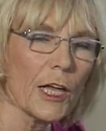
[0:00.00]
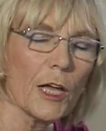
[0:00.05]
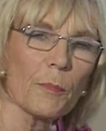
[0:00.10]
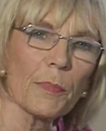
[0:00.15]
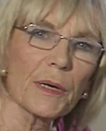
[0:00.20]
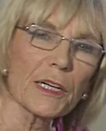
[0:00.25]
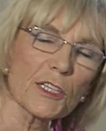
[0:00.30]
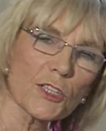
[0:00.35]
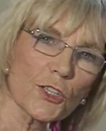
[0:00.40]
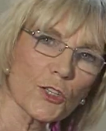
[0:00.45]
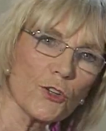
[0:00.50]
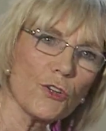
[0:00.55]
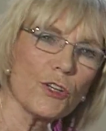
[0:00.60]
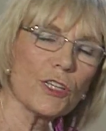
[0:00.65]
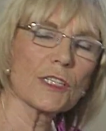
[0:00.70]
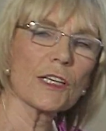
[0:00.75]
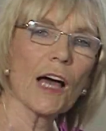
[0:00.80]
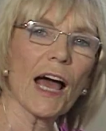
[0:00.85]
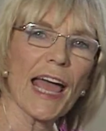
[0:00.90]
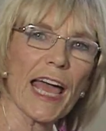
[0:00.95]
But as soon
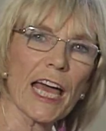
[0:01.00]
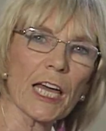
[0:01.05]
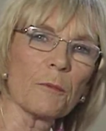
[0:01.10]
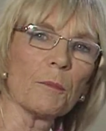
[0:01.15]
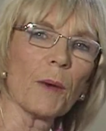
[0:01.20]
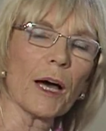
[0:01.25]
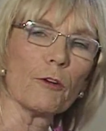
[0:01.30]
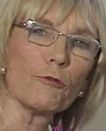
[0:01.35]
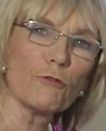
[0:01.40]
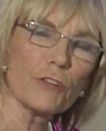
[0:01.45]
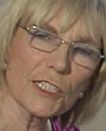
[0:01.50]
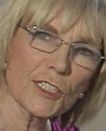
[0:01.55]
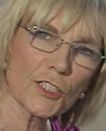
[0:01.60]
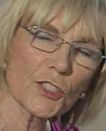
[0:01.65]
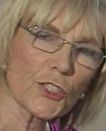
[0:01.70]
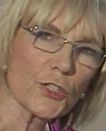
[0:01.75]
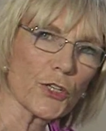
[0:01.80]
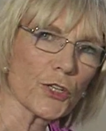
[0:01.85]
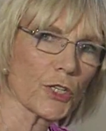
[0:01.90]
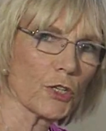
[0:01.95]
as I add my wrist
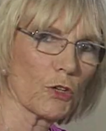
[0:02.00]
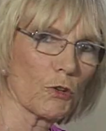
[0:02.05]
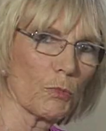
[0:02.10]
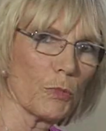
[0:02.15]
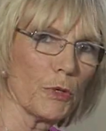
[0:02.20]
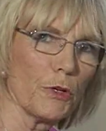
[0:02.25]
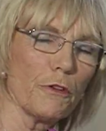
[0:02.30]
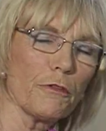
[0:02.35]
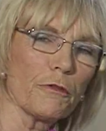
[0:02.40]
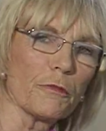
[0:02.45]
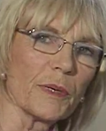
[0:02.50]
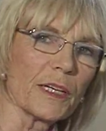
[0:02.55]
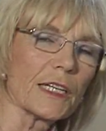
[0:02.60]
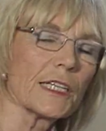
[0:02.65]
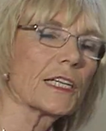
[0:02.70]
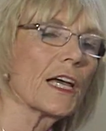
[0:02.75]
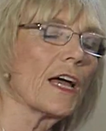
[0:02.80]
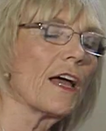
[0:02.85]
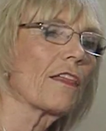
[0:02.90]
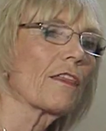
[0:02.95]
circle
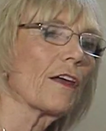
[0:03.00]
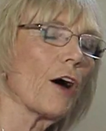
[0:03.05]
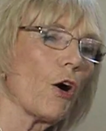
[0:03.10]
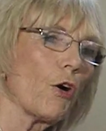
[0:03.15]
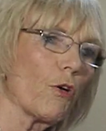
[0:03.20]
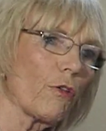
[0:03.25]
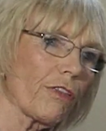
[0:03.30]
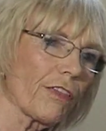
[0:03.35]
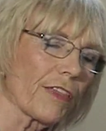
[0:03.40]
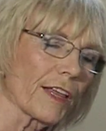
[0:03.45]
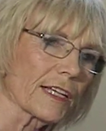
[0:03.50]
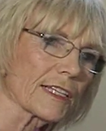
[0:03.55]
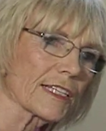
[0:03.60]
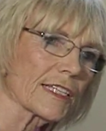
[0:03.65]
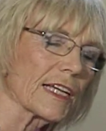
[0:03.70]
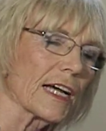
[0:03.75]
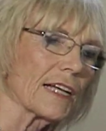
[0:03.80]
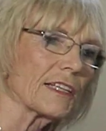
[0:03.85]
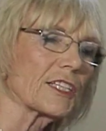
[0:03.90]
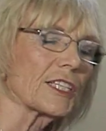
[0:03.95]
movement, the whole thing
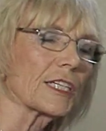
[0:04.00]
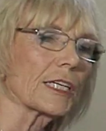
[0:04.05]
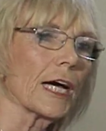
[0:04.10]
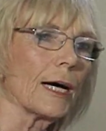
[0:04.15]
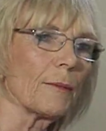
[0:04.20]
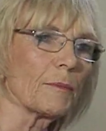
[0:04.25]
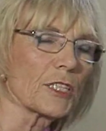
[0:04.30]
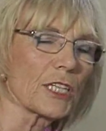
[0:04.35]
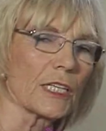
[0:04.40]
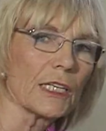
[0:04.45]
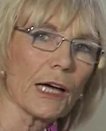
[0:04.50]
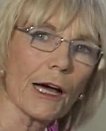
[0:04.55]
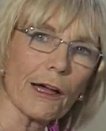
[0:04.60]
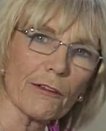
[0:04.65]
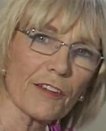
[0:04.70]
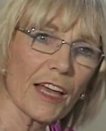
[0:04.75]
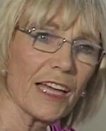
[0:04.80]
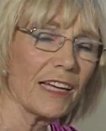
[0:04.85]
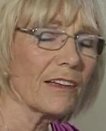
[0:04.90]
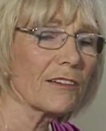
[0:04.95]
starts to come to
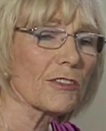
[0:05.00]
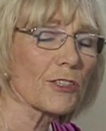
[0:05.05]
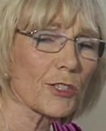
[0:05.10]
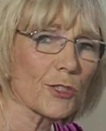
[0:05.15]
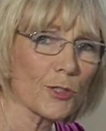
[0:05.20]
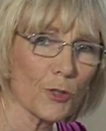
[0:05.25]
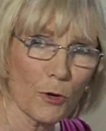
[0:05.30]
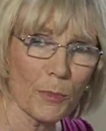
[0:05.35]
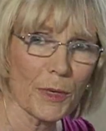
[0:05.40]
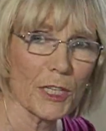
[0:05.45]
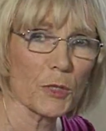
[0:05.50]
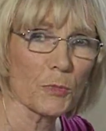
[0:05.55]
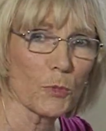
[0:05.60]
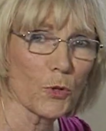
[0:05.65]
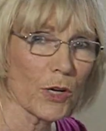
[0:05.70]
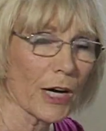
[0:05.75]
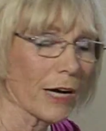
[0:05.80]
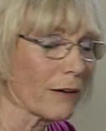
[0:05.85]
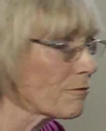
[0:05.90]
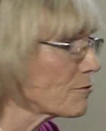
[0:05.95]
life and it's so much more
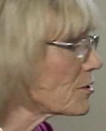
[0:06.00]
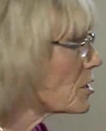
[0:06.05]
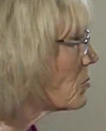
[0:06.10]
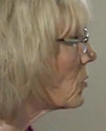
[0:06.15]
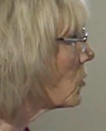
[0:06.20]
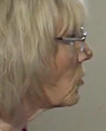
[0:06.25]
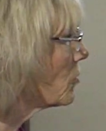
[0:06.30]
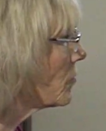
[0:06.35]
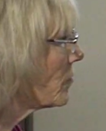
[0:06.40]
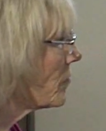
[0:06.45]
comfortable.